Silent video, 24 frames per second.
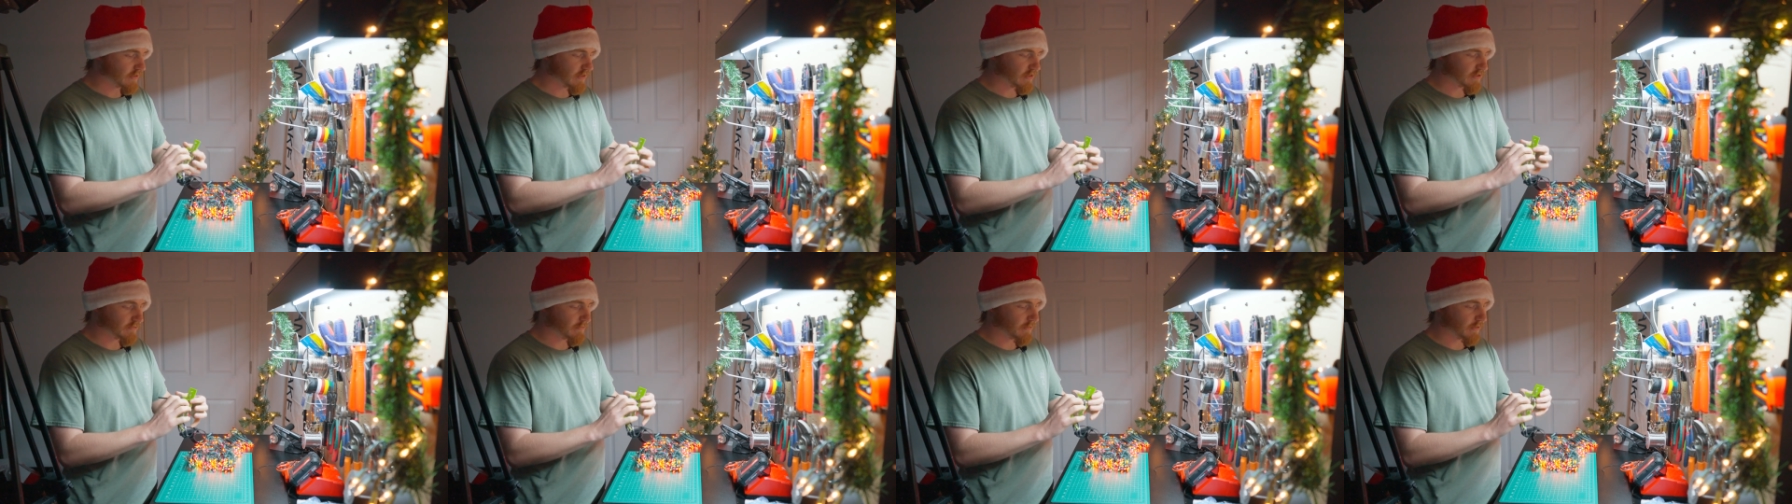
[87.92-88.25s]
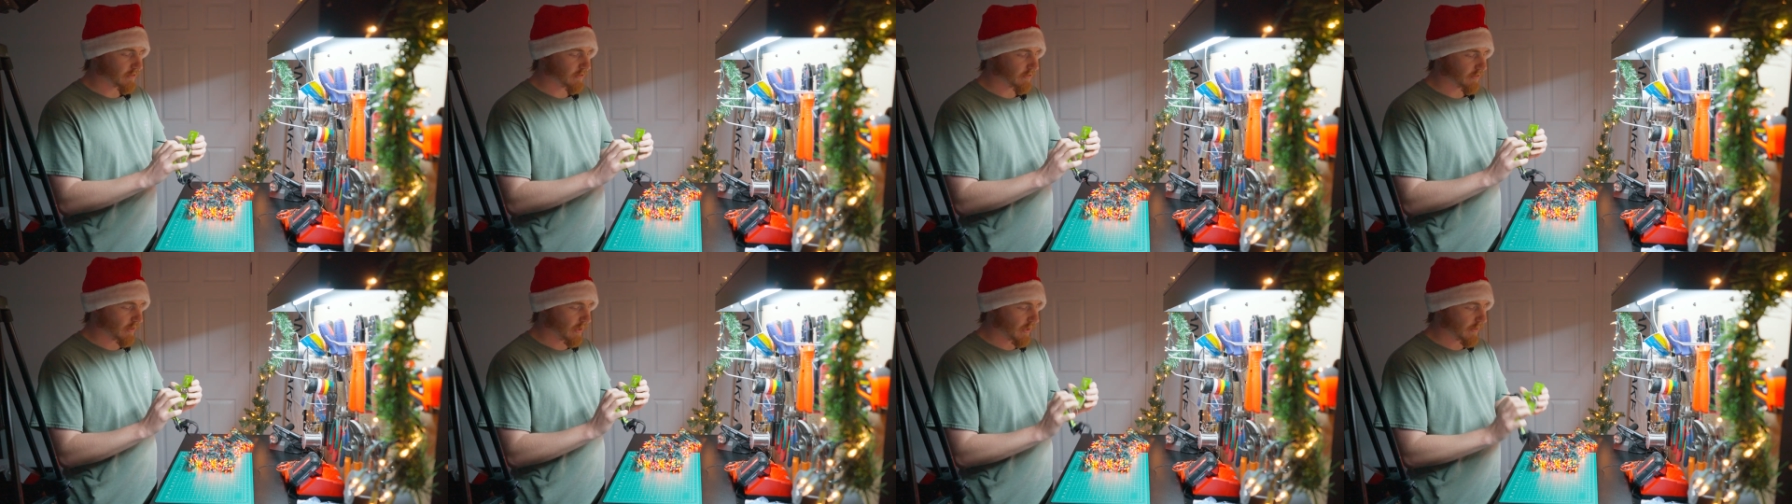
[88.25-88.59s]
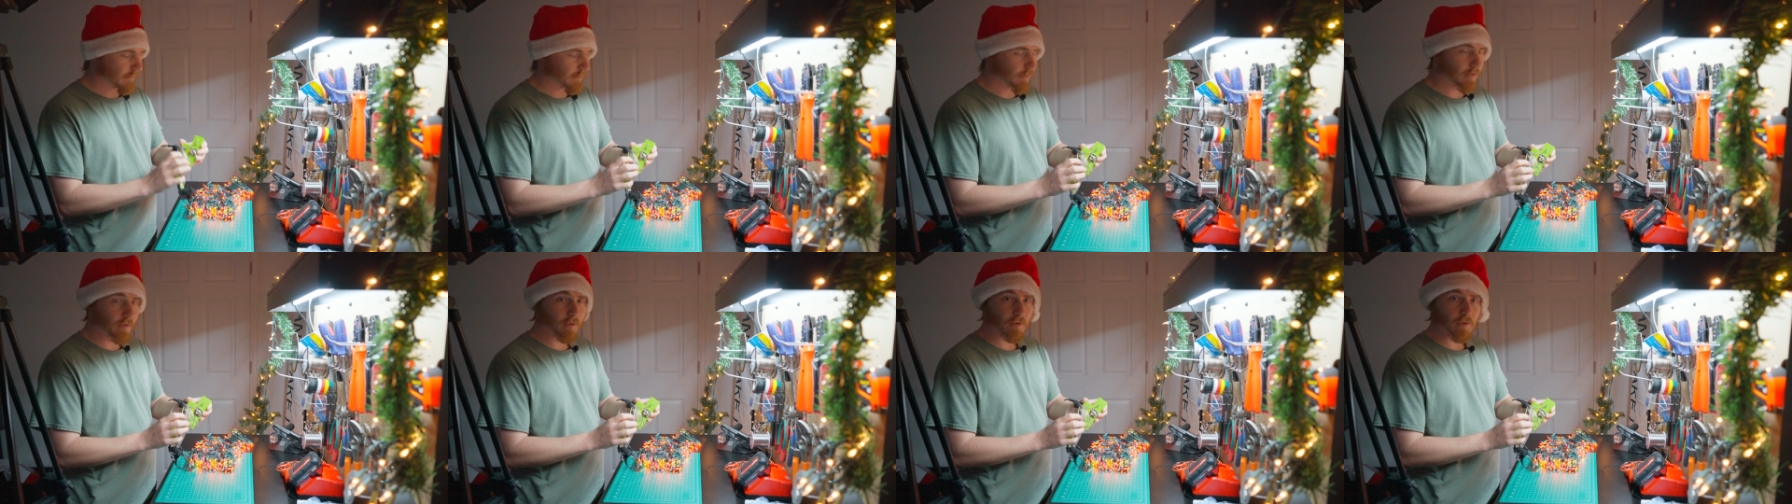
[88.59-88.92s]
six meter
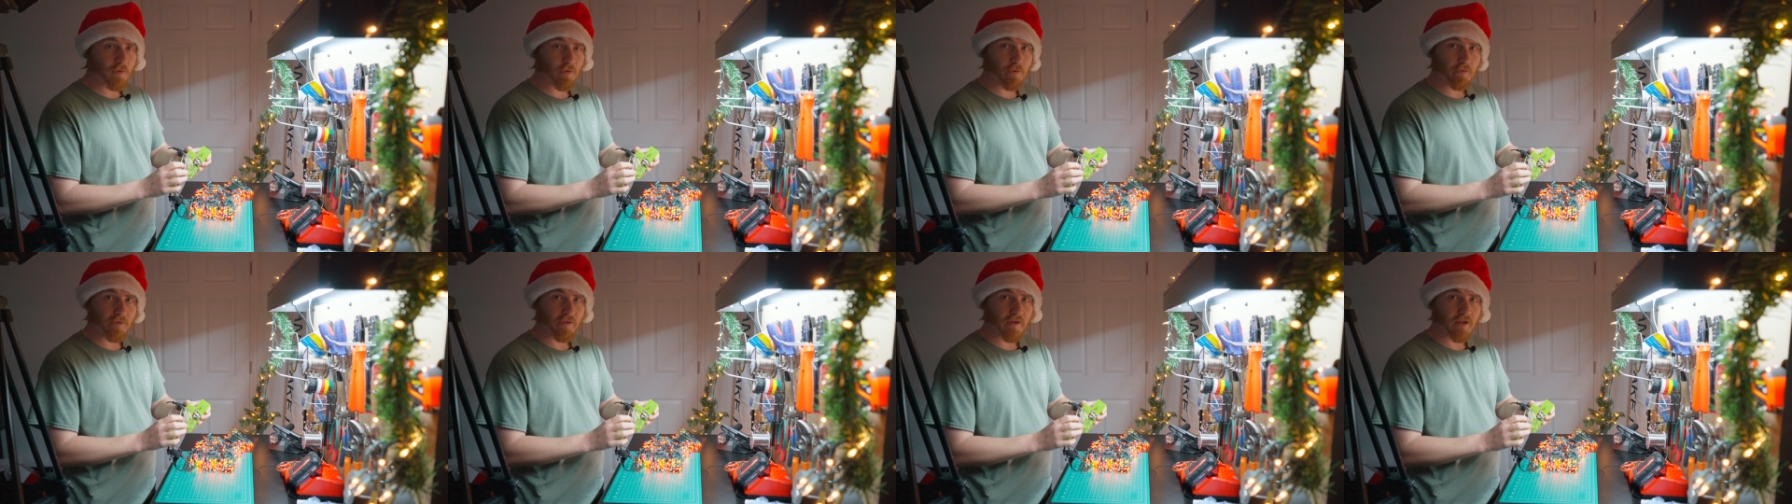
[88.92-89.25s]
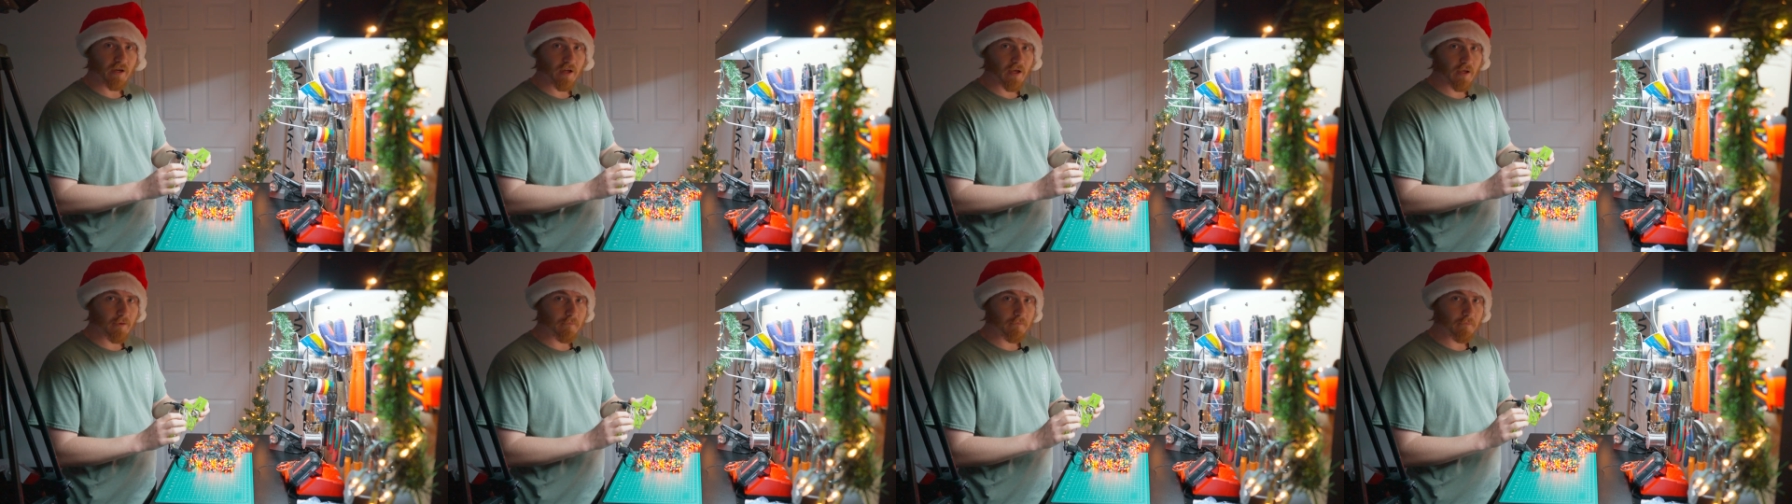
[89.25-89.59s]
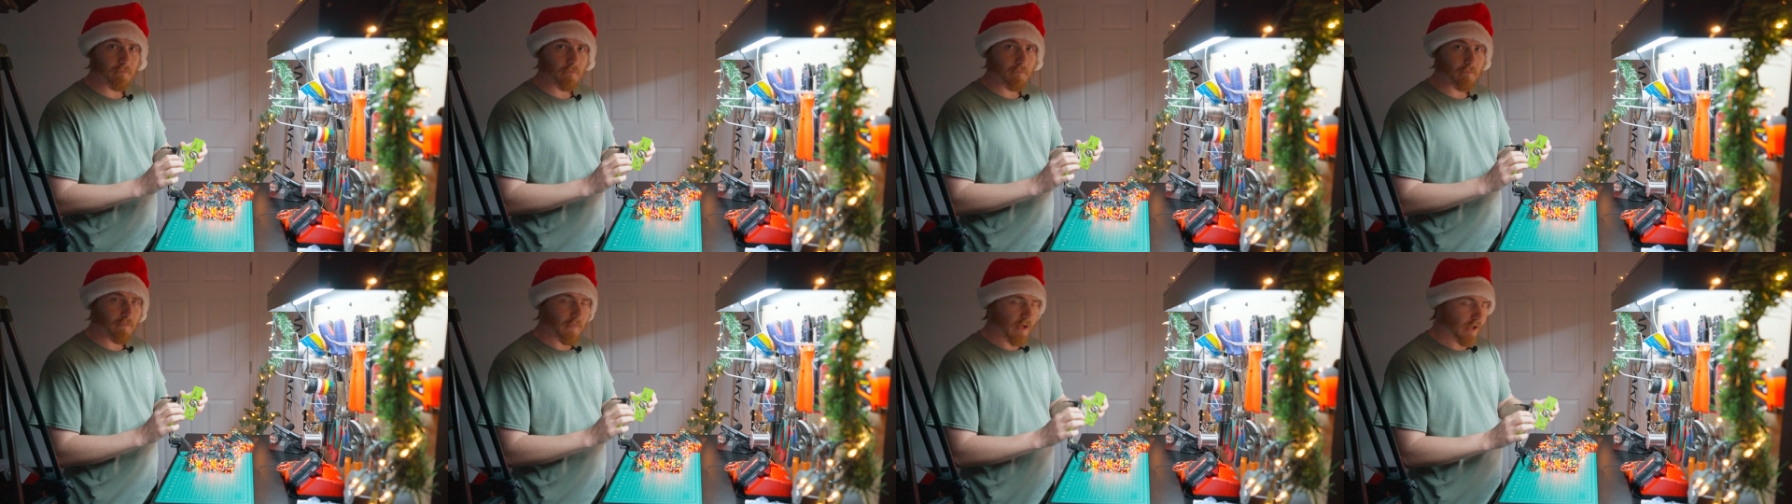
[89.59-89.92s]
dipole that I
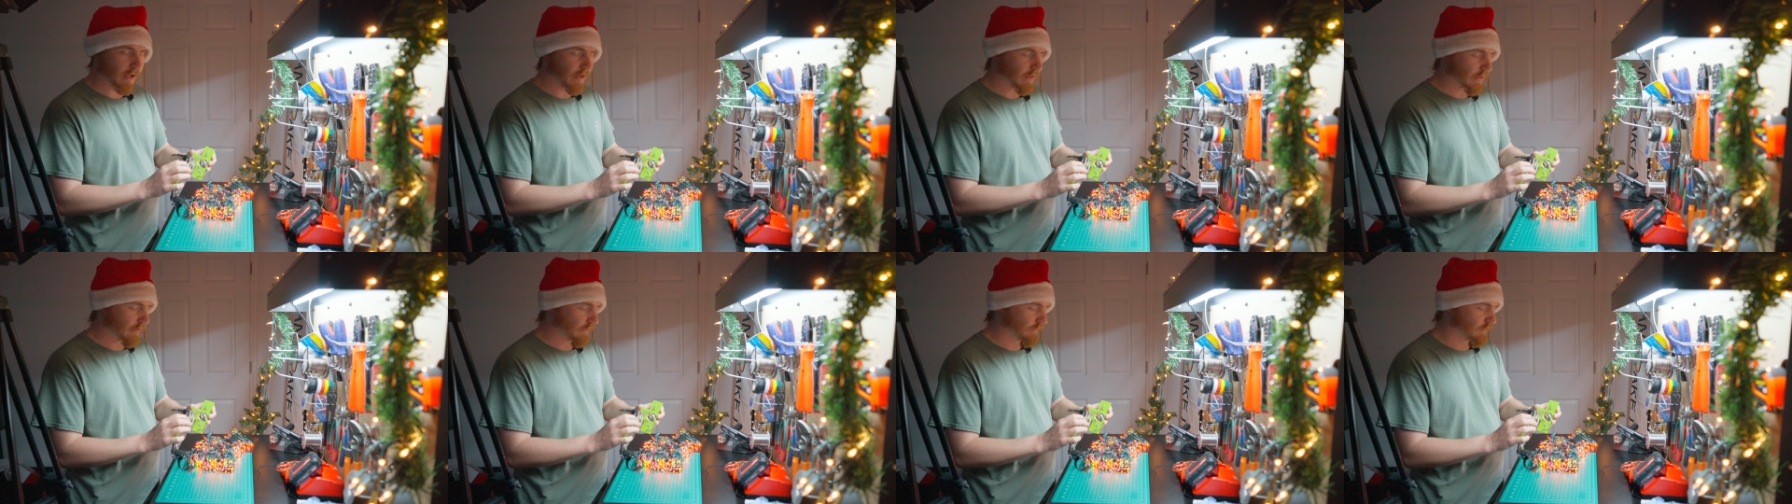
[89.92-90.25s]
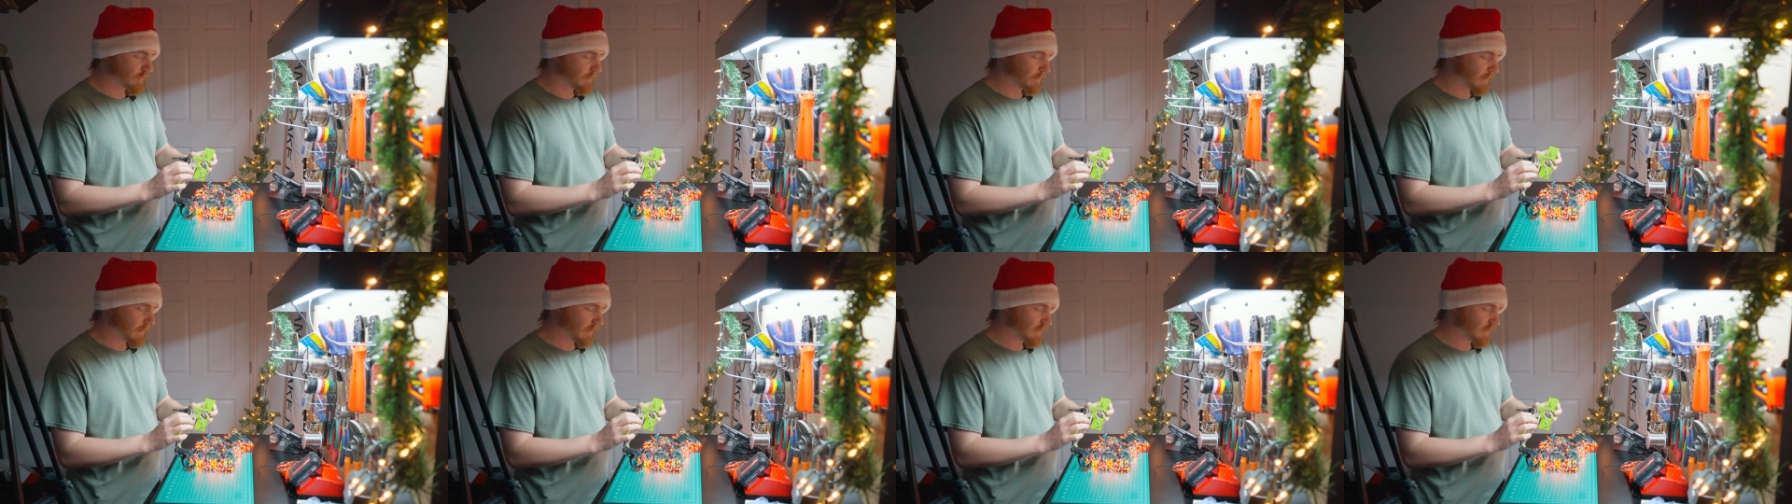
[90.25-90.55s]
made a few